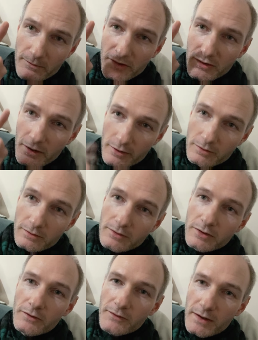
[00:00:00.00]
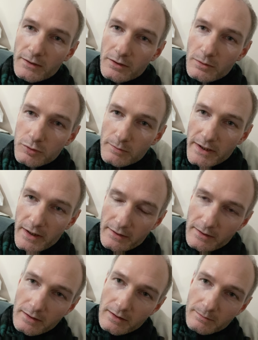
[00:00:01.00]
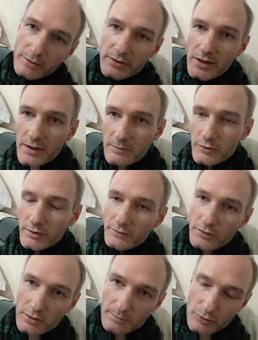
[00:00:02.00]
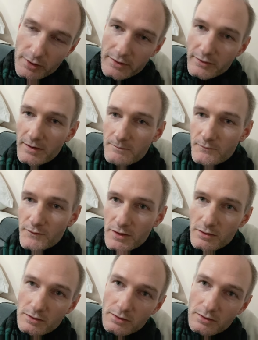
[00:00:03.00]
So you think, you're probably going, oh, but James, if I break something,